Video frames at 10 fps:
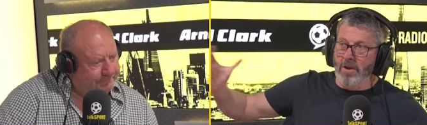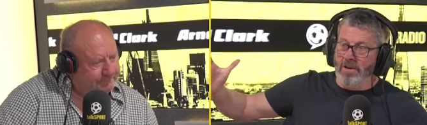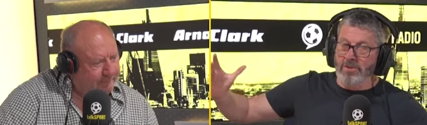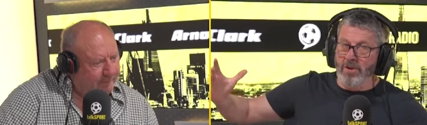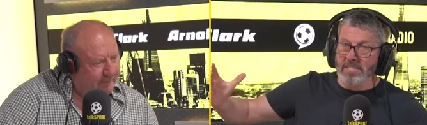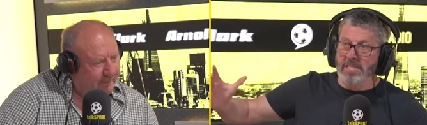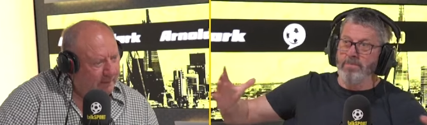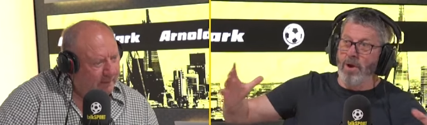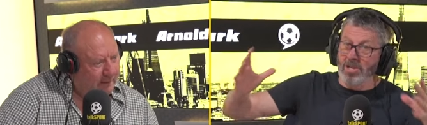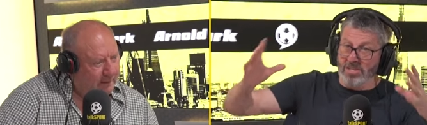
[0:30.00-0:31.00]
Speaker 1: going crazy.
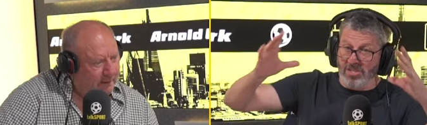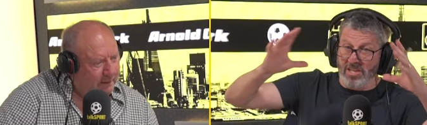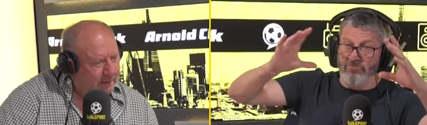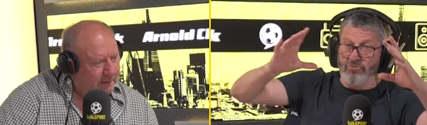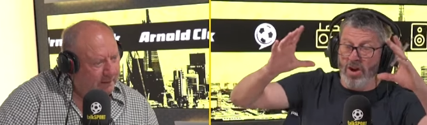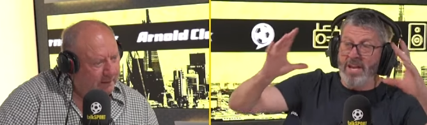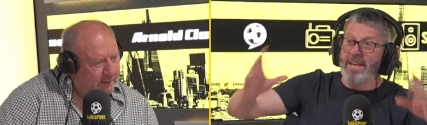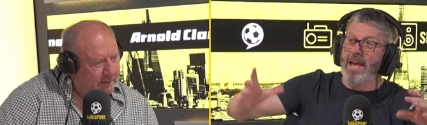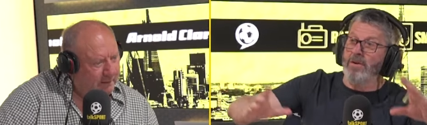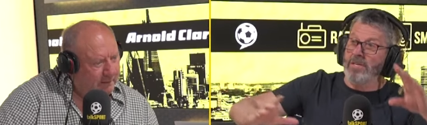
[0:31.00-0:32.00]
But I just think right
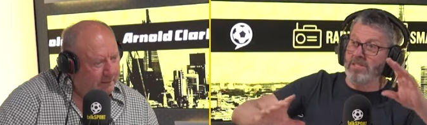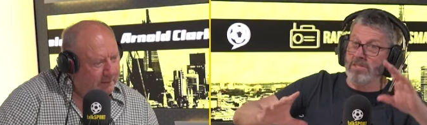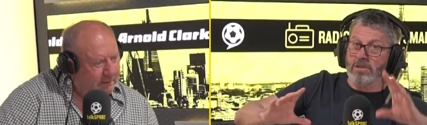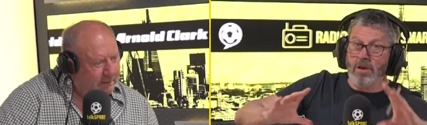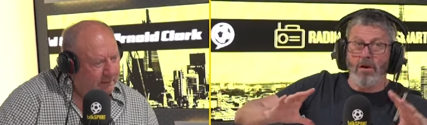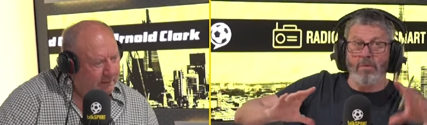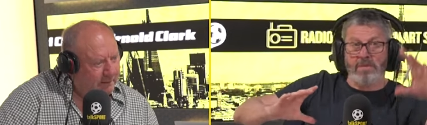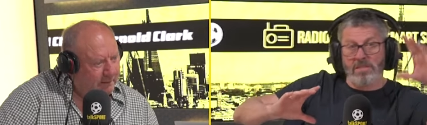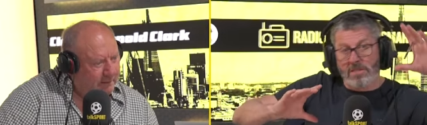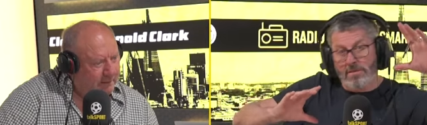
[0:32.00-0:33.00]
now it's as calm
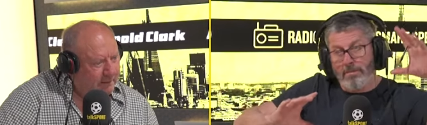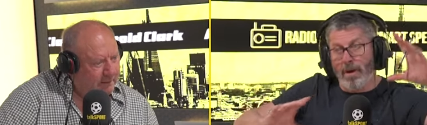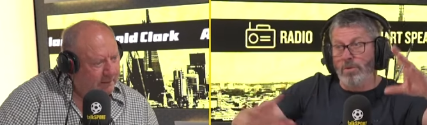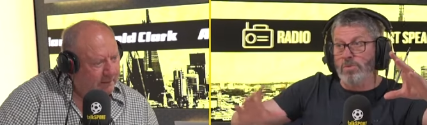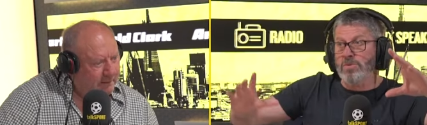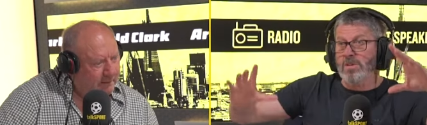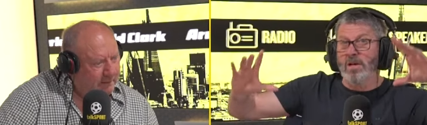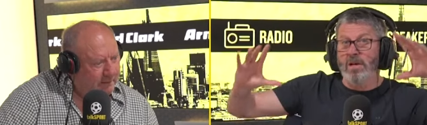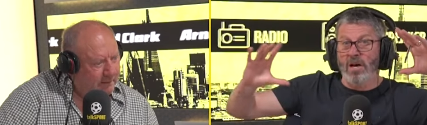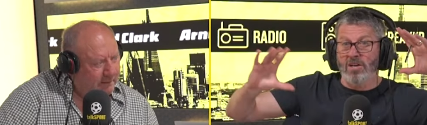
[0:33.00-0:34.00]
and as composed
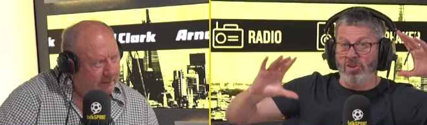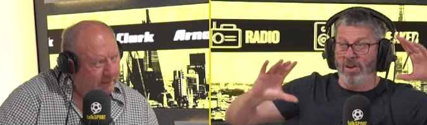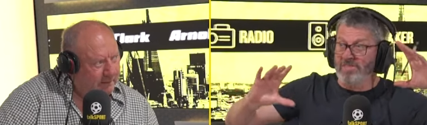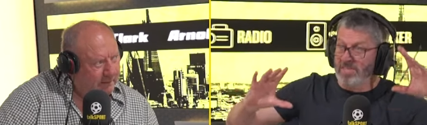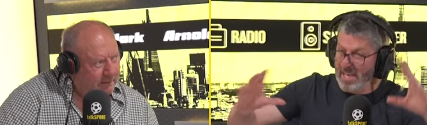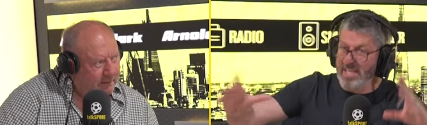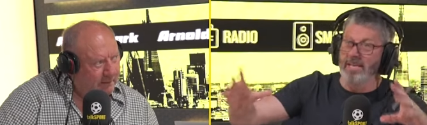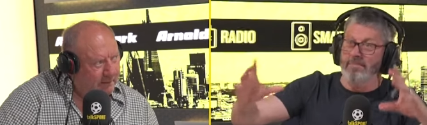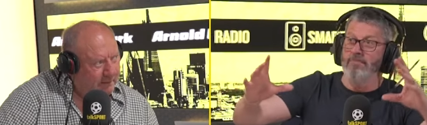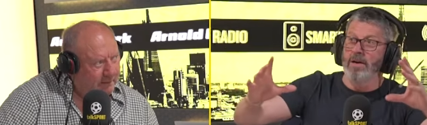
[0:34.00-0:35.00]
as I've seen
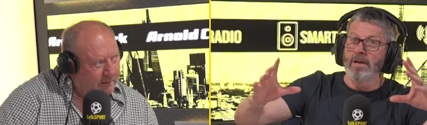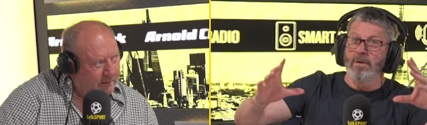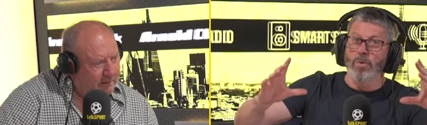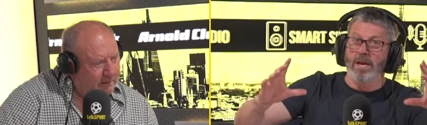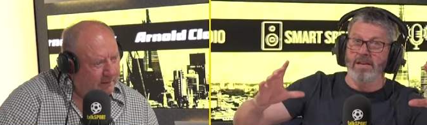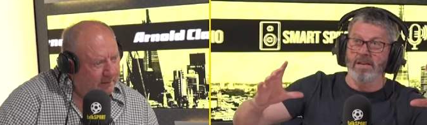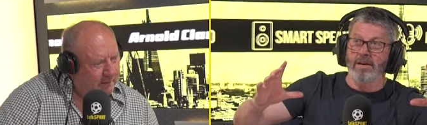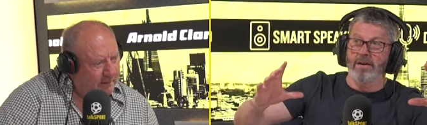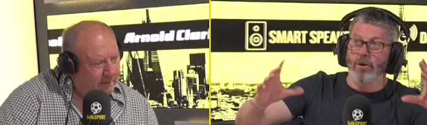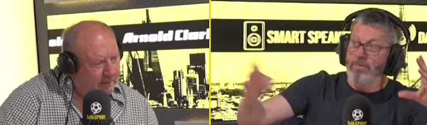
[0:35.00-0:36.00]
him when
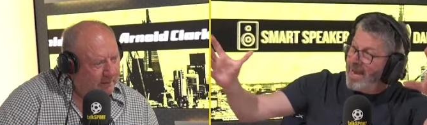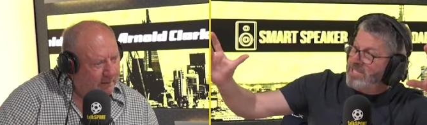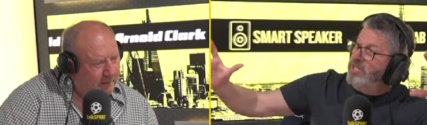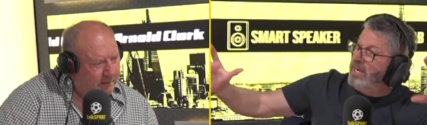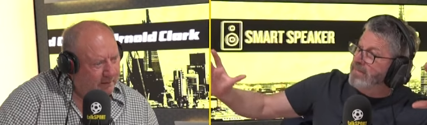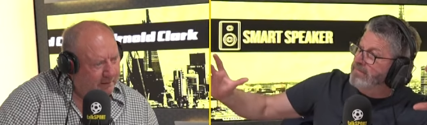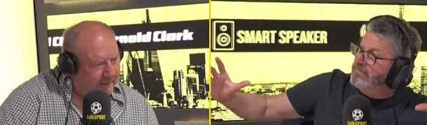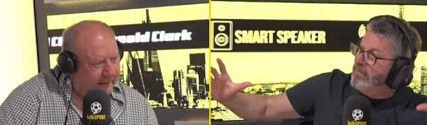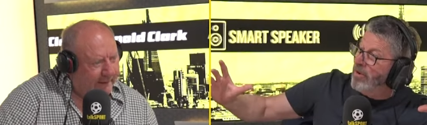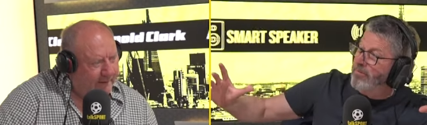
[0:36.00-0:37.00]
uh, on match day.
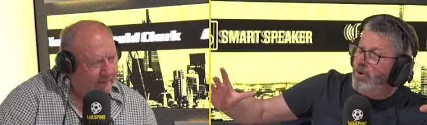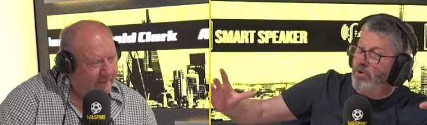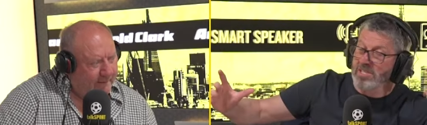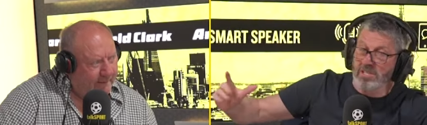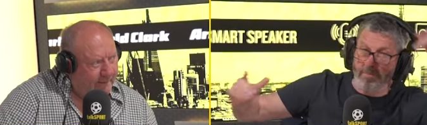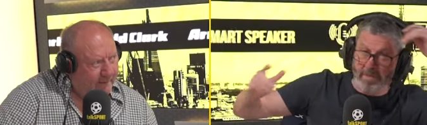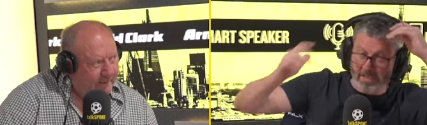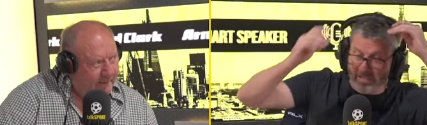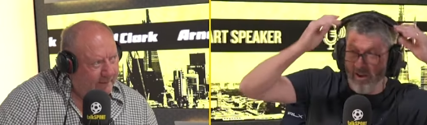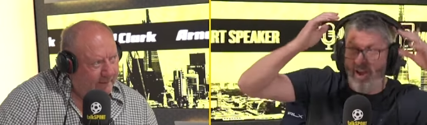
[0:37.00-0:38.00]
Yeah. On, honestly,
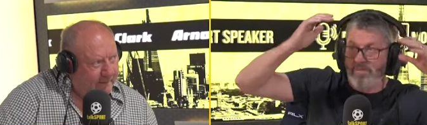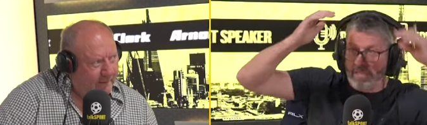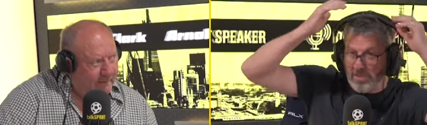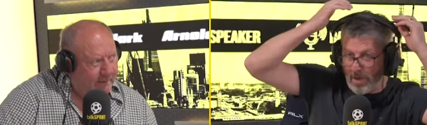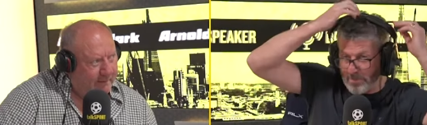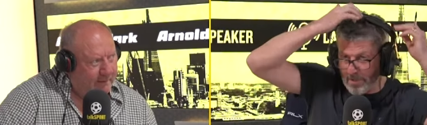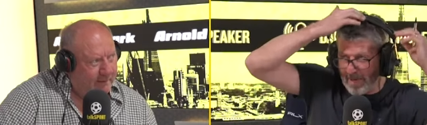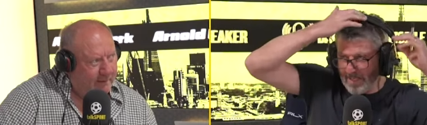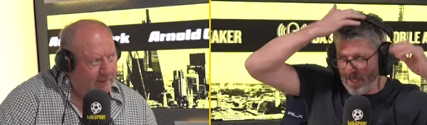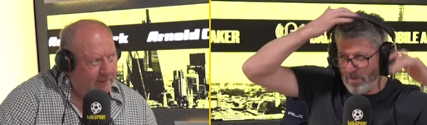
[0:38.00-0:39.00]
because there have been times on
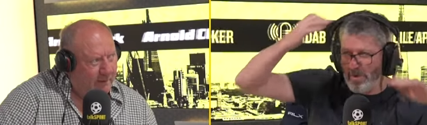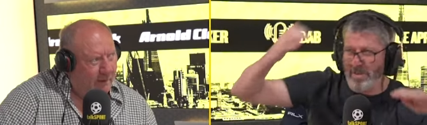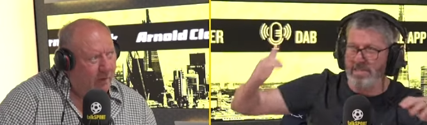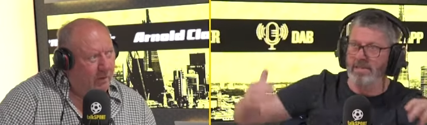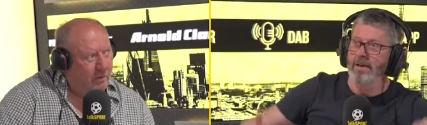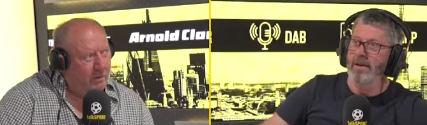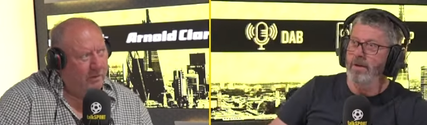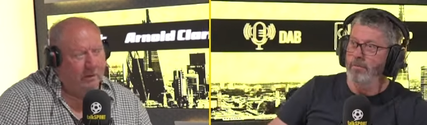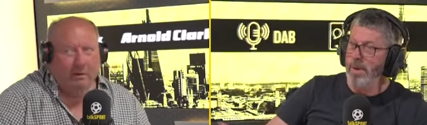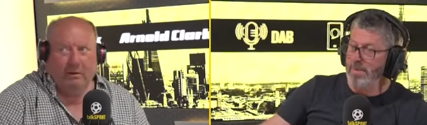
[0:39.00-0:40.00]
match day when he's oh.
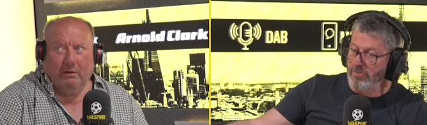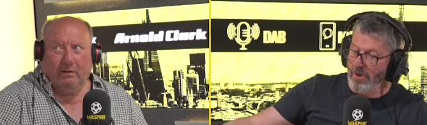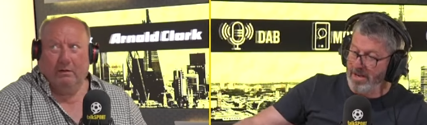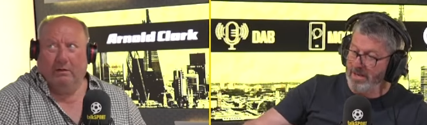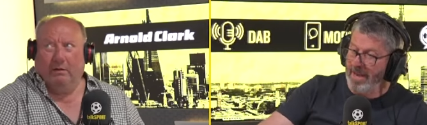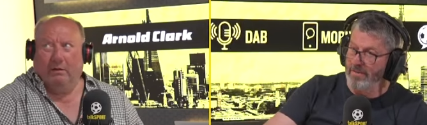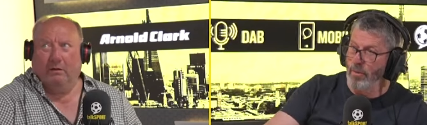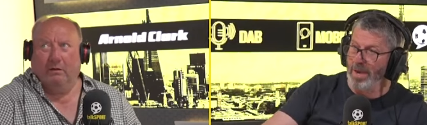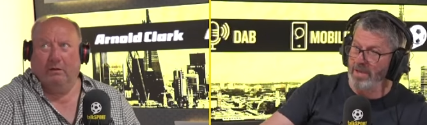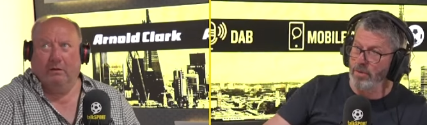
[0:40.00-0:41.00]
people are running down the
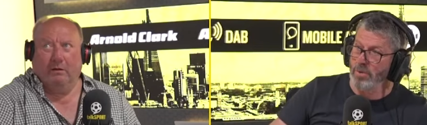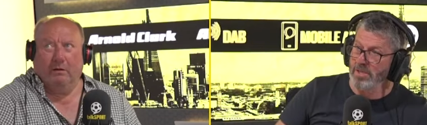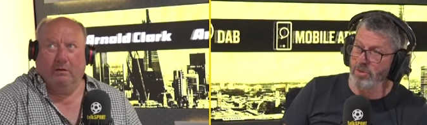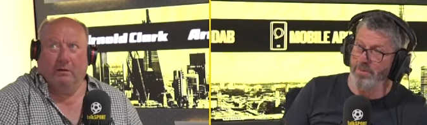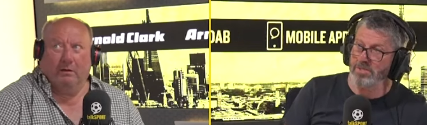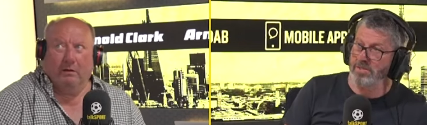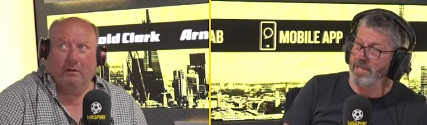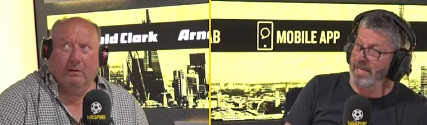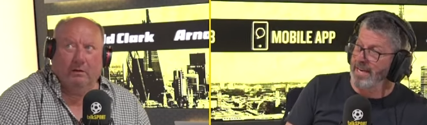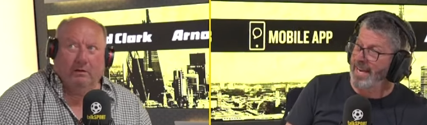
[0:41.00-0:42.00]
wing and all, he's almost
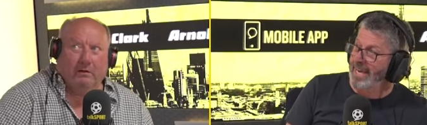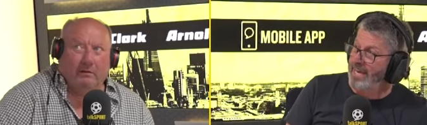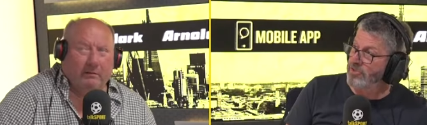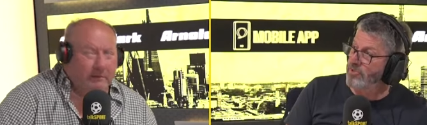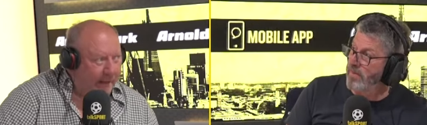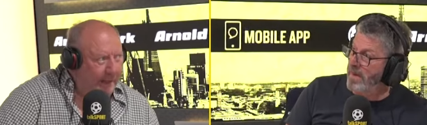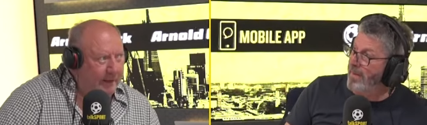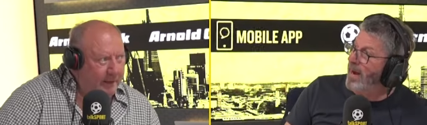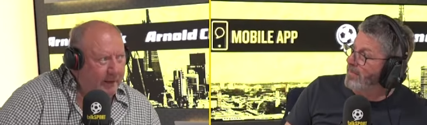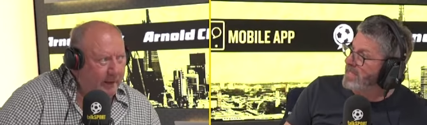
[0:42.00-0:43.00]
sticking a leg out and tripping yeah.
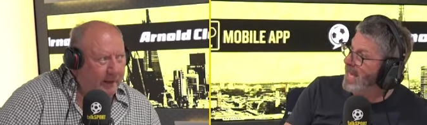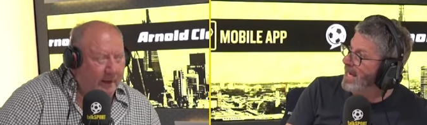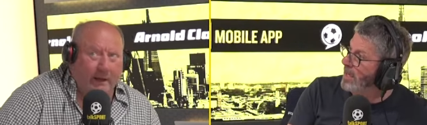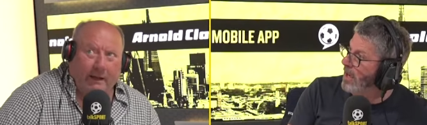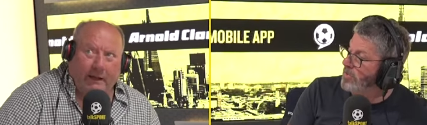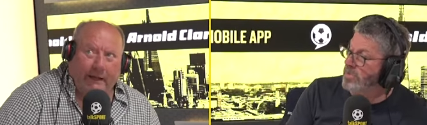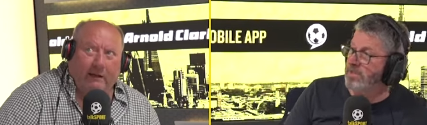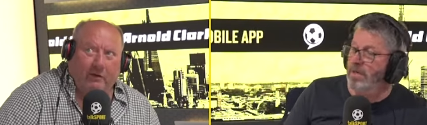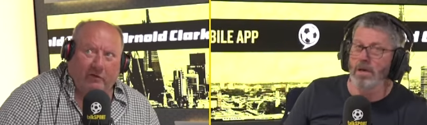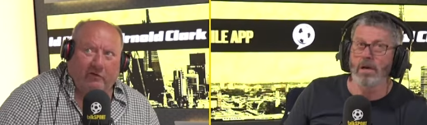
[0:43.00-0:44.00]
them up. He's that close. He
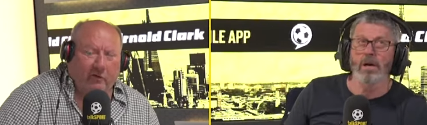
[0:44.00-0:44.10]
looks